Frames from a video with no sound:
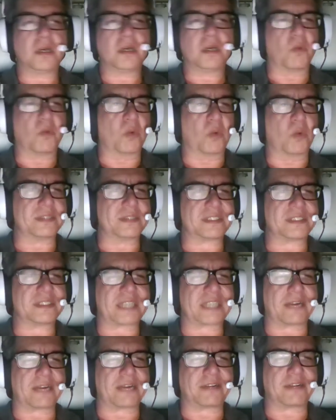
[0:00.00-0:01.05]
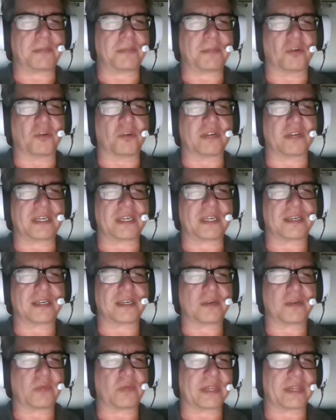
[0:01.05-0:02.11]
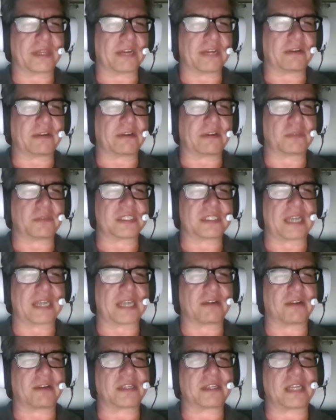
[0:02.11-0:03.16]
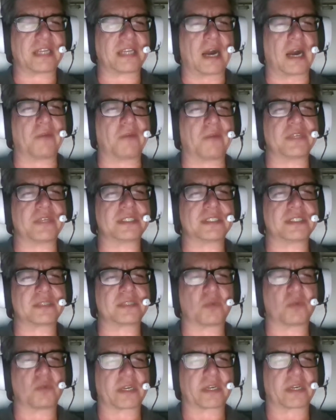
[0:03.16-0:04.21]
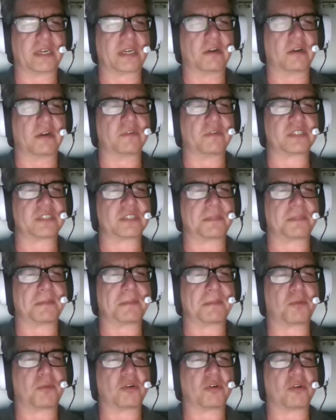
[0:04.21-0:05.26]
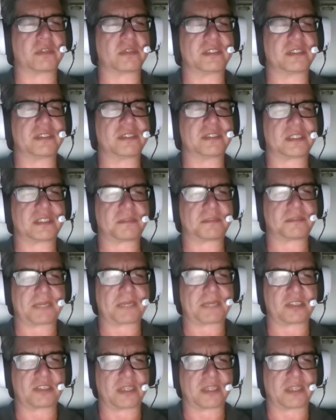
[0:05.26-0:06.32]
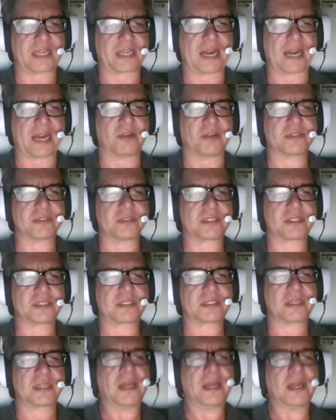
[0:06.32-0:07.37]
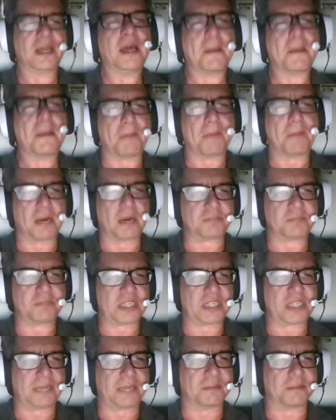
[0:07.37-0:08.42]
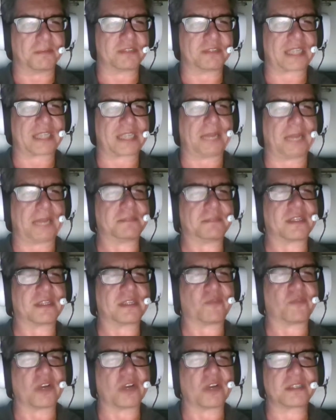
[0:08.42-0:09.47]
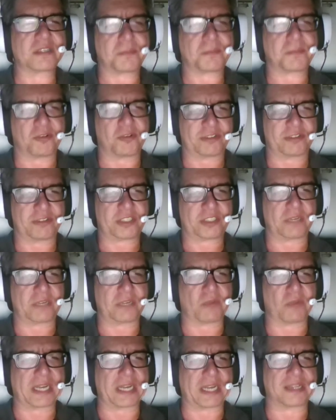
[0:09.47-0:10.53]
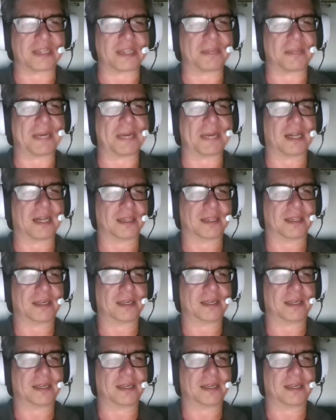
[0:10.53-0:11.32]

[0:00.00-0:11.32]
One Saturday morning, when Larry was down at the office working over some important special accounts, Bob Chambers came to the front porch and rang the bell.